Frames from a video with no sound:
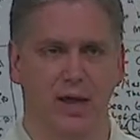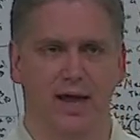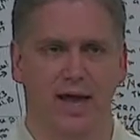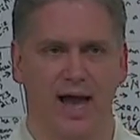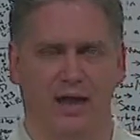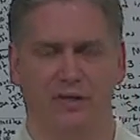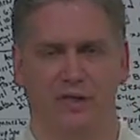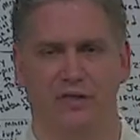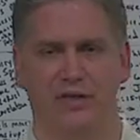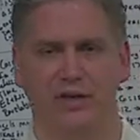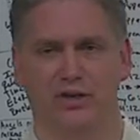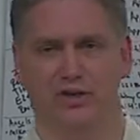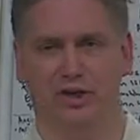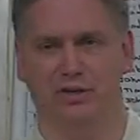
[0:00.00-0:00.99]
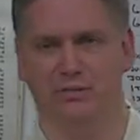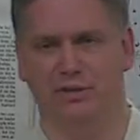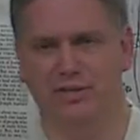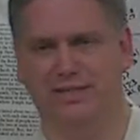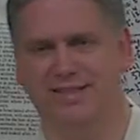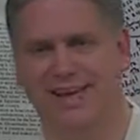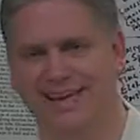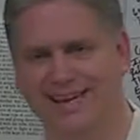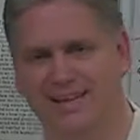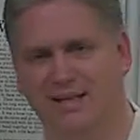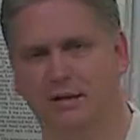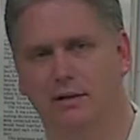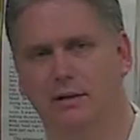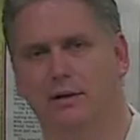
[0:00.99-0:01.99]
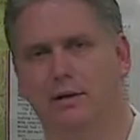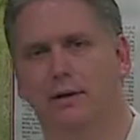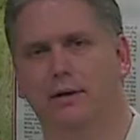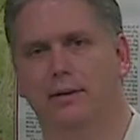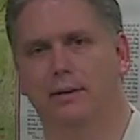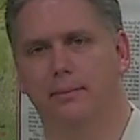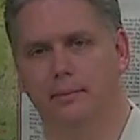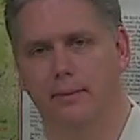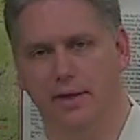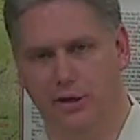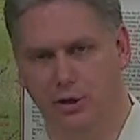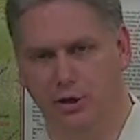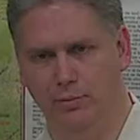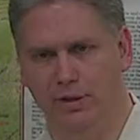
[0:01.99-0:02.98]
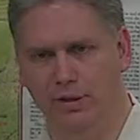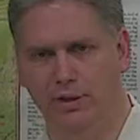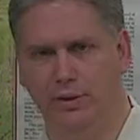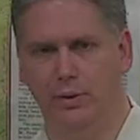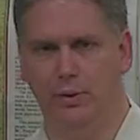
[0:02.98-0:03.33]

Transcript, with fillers: How could they think she could mistake a human